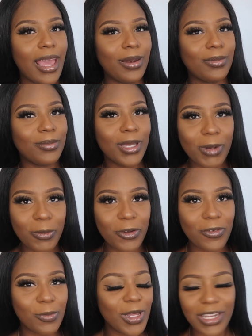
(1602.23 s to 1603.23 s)
And me and my
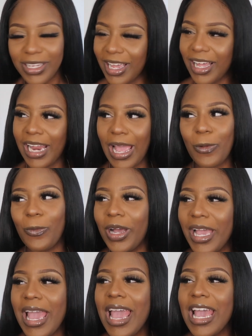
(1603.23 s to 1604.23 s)
boyfriend, we look at her like,
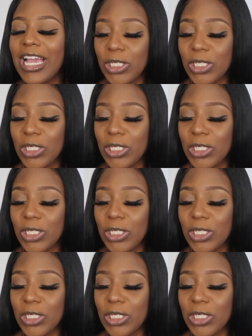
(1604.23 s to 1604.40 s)
what?